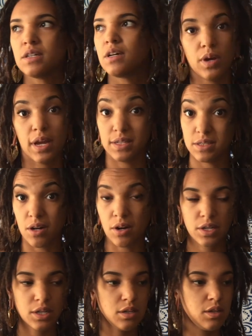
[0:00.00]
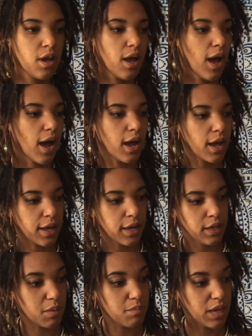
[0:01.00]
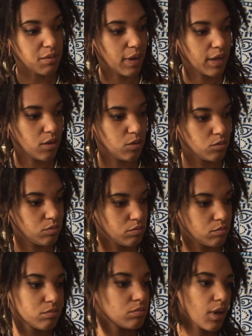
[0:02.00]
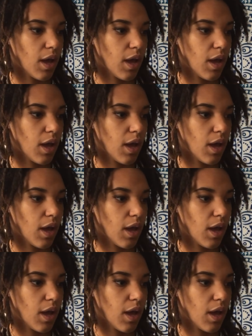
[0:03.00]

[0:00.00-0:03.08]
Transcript: When I started, I made my own.